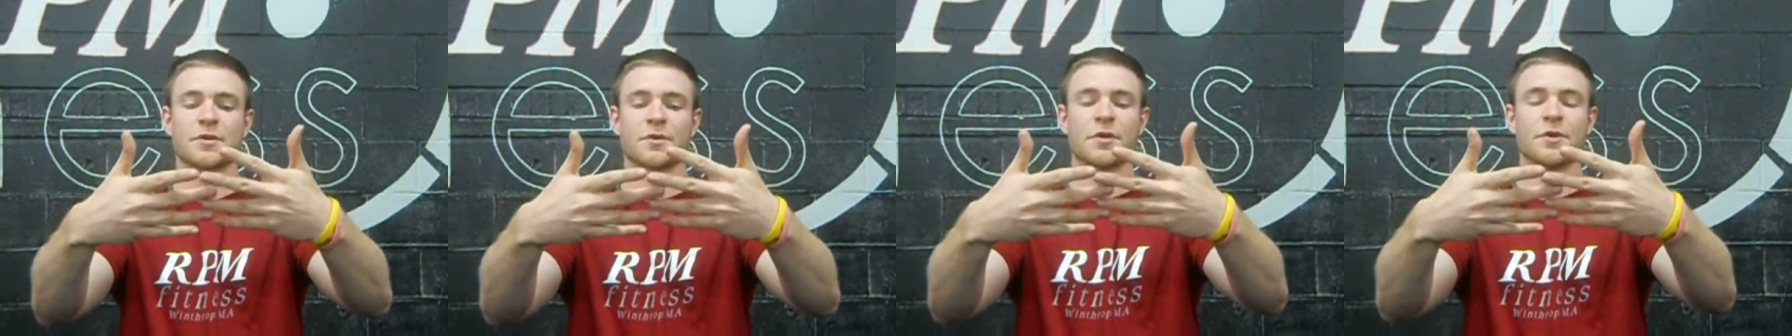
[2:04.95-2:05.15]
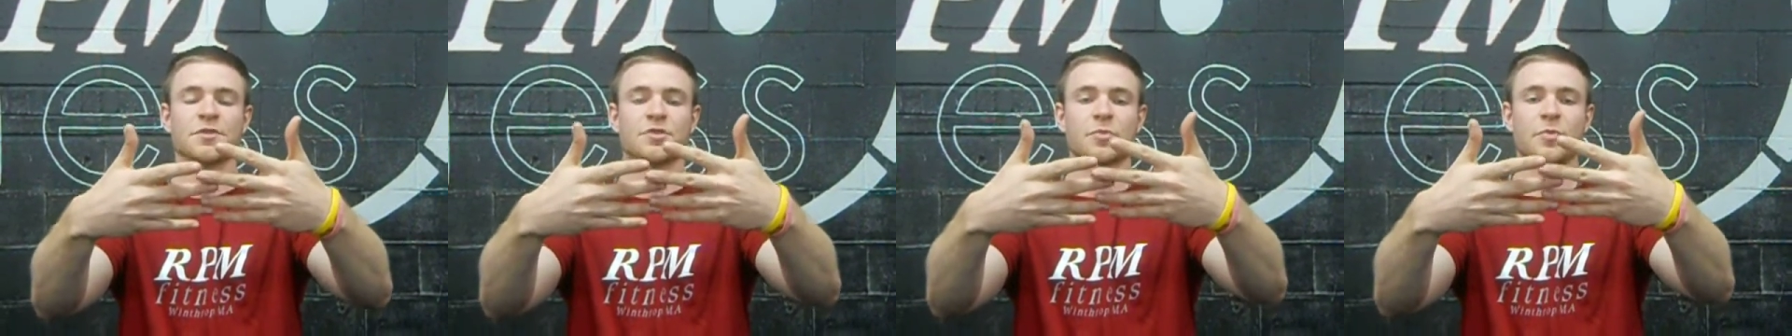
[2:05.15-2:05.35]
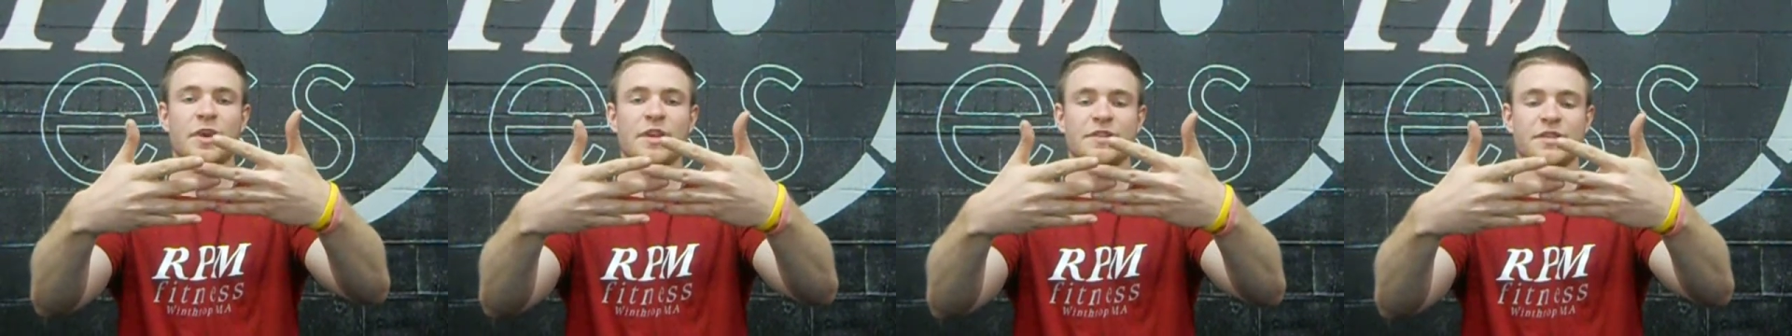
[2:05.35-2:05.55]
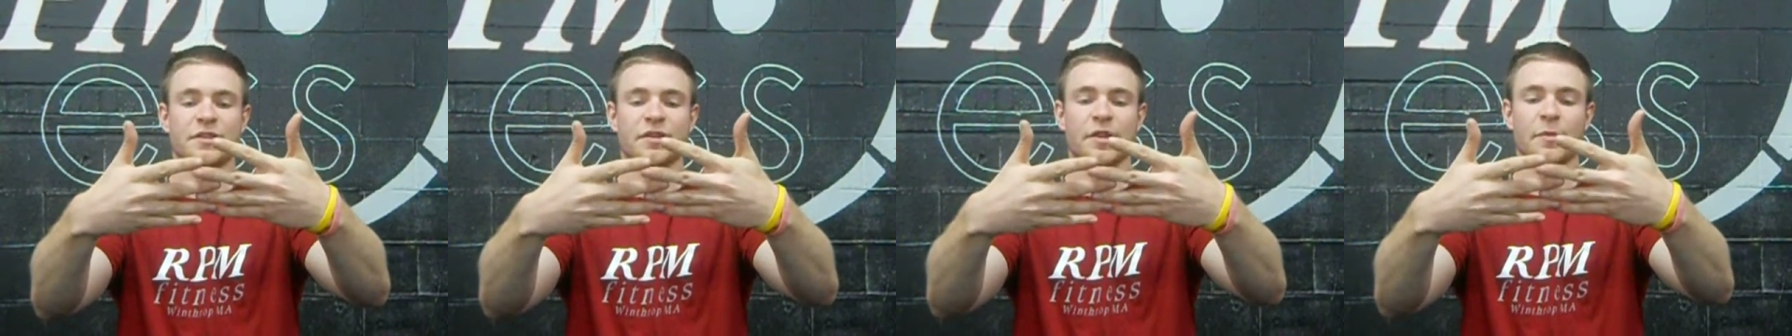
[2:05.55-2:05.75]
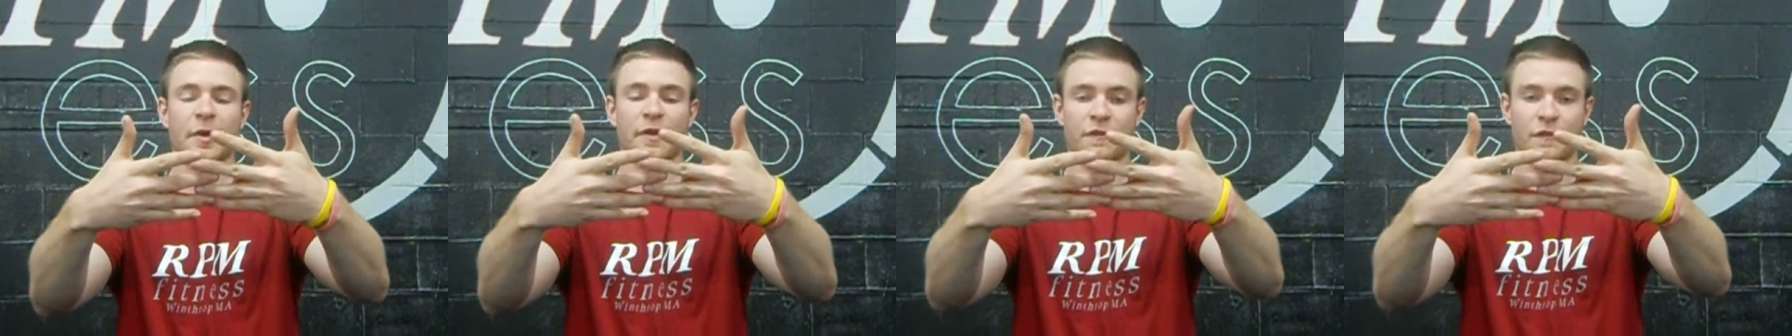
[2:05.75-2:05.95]
So those are
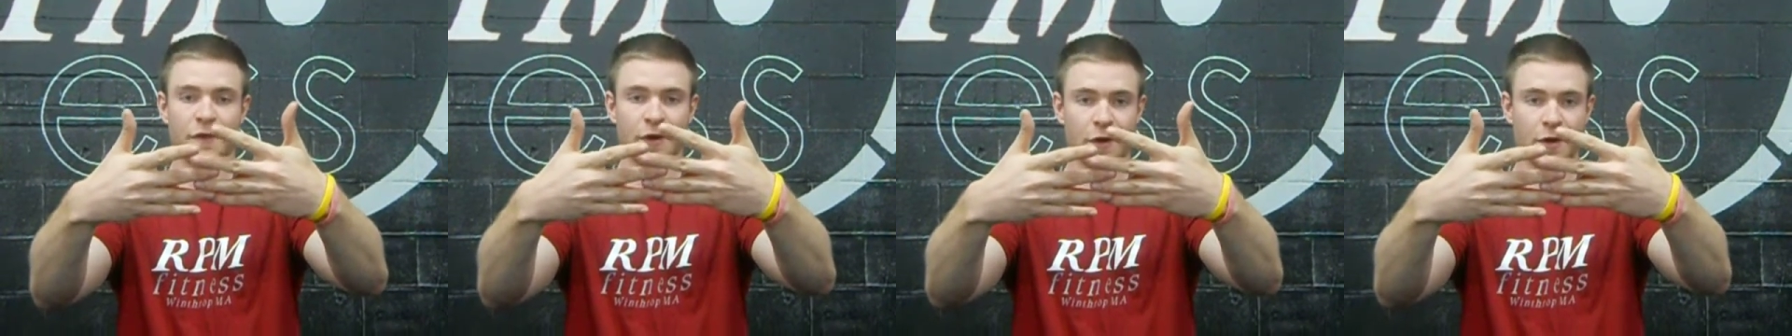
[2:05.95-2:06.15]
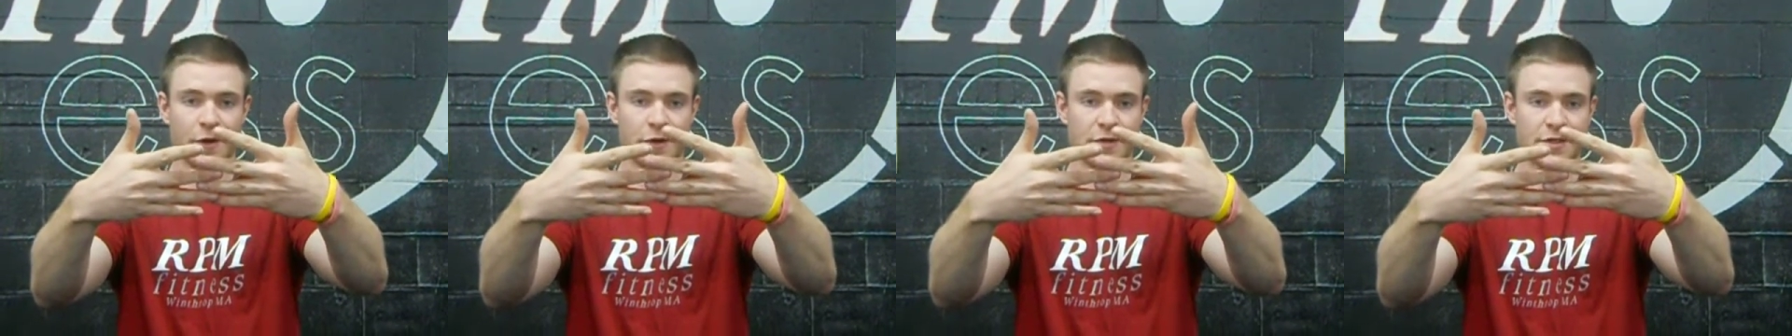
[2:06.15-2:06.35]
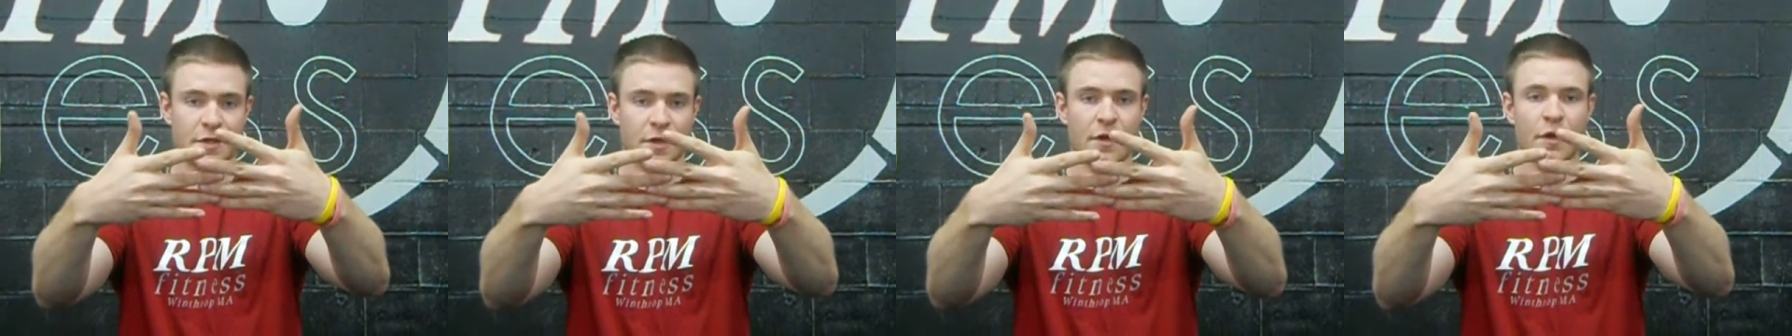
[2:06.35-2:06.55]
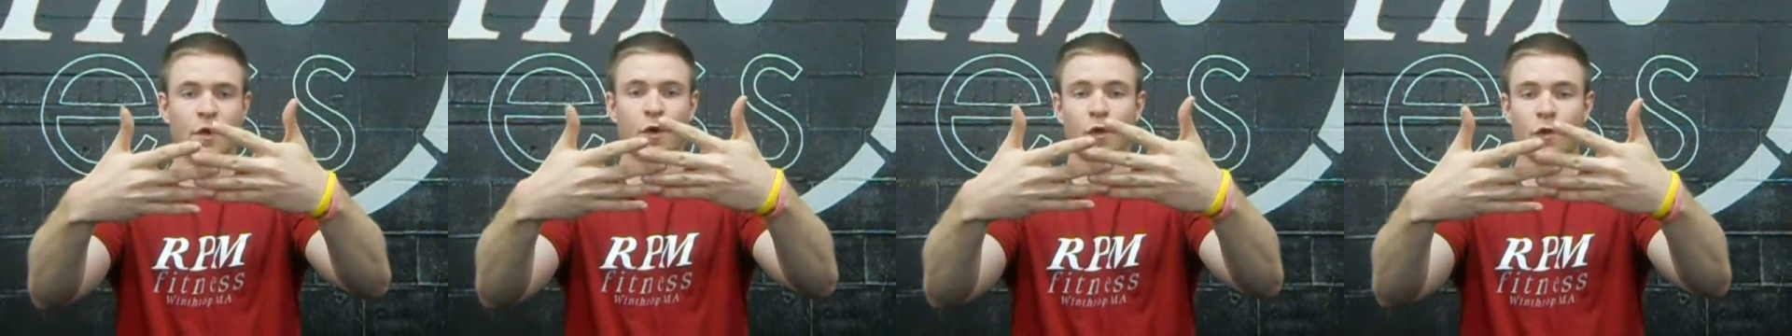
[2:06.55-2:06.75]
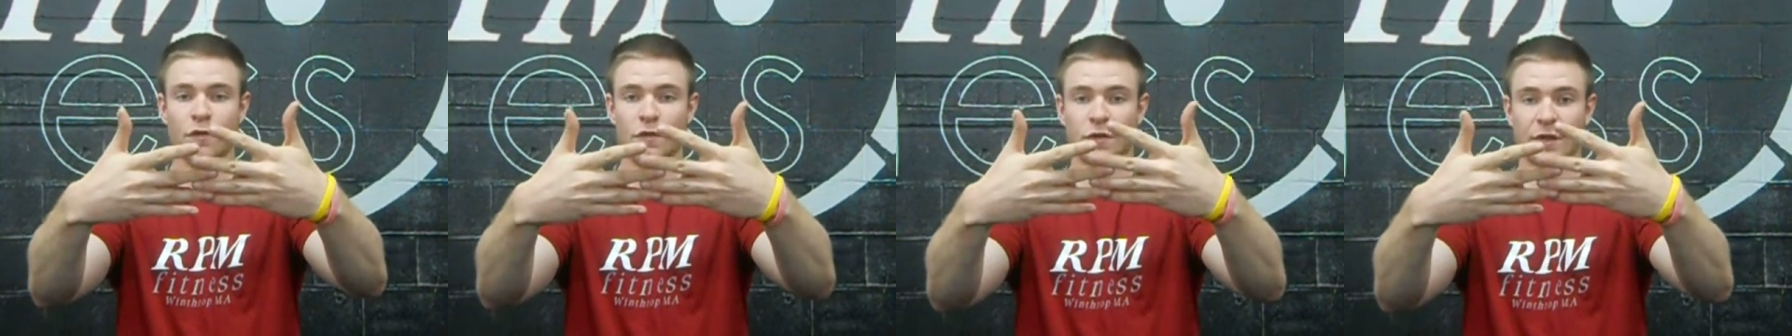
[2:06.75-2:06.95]
basically my fingers
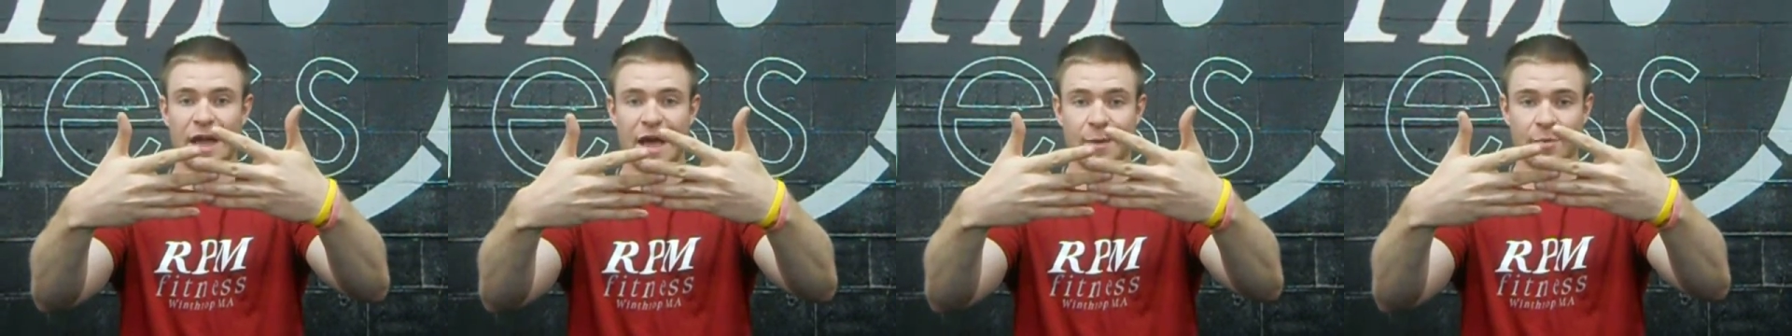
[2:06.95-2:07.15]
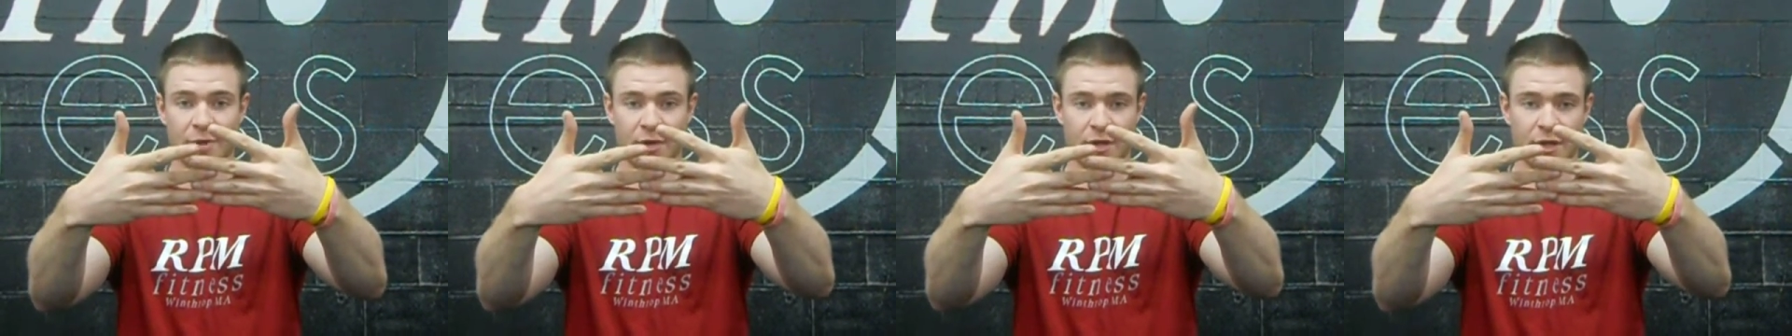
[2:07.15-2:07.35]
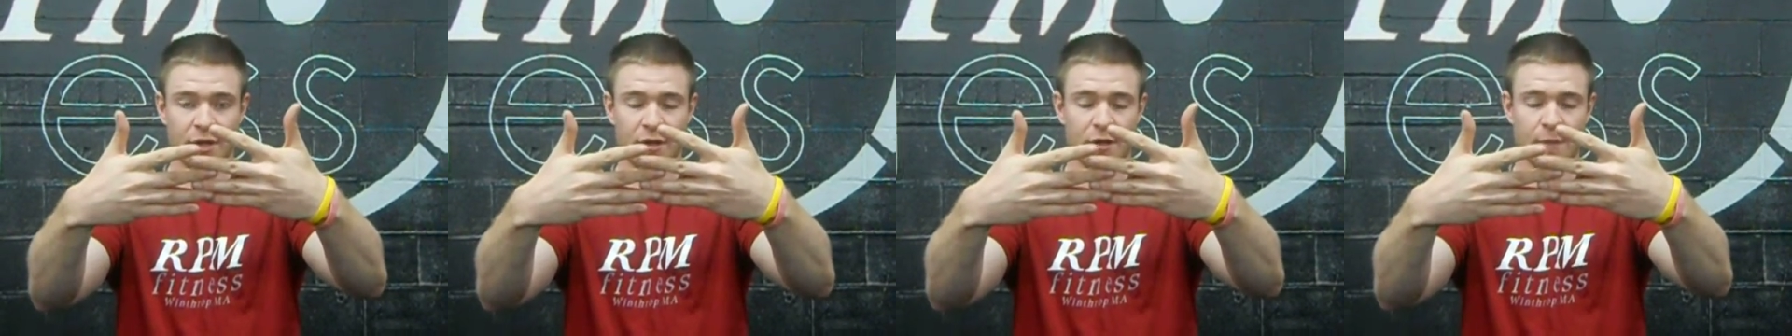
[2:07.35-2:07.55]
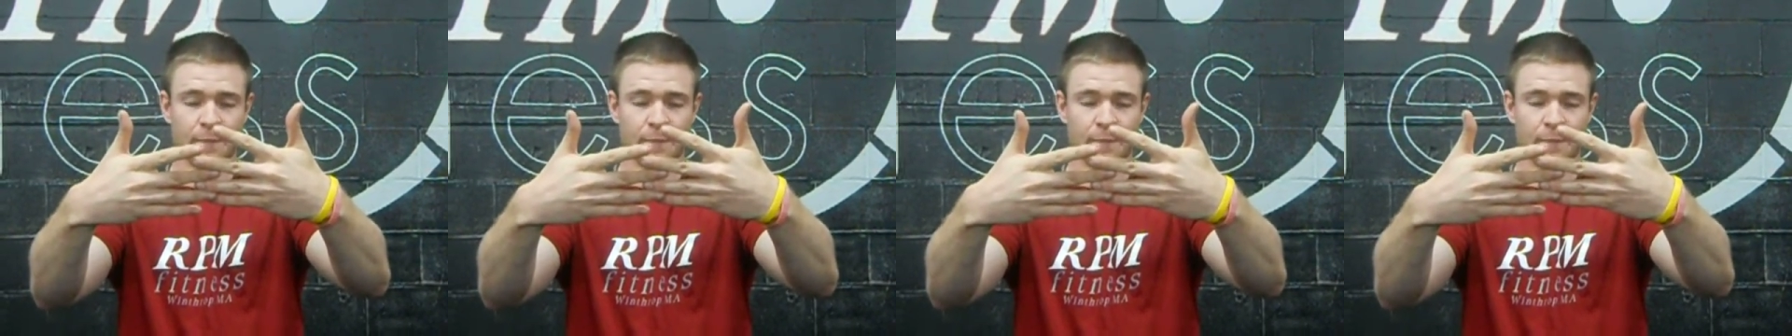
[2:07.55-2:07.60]
overlapping.